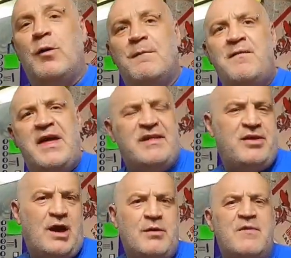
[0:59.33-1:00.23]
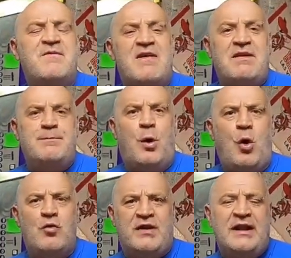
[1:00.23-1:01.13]
your videos are very
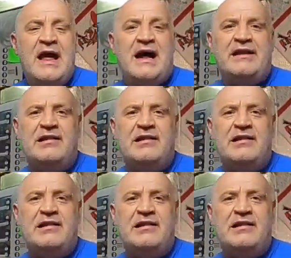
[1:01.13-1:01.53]
boring and